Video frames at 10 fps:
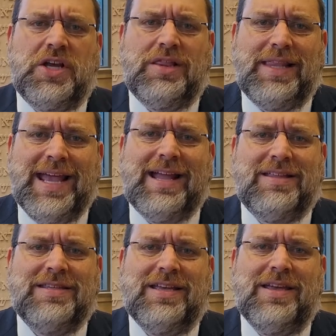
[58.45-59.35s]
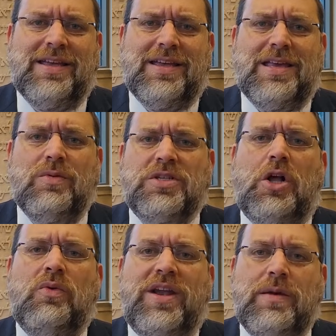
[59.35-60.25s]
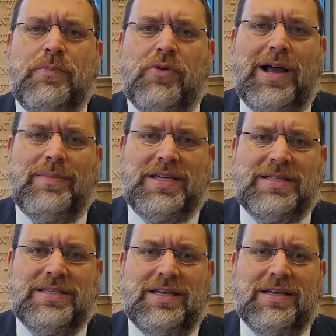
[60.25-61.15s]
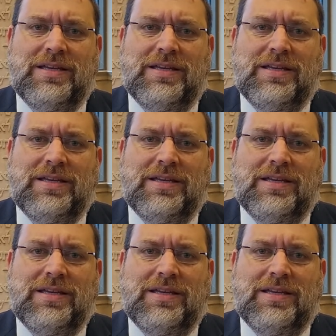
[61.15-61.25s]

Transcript: a land he was already promised?